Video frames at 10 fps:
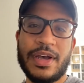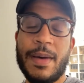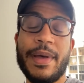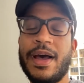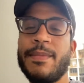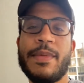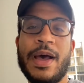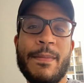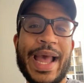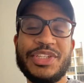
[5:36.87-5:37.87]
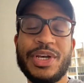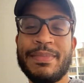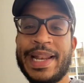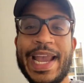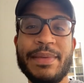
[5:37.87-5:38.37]
A matchup
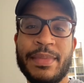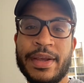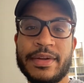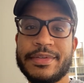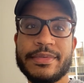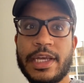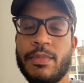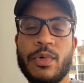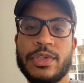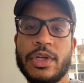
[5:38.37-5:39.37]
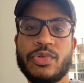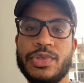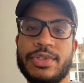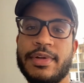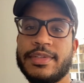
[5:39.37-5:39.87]
nightmare. Got my words all
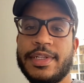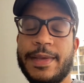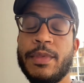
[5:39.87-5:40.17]
twisted around today.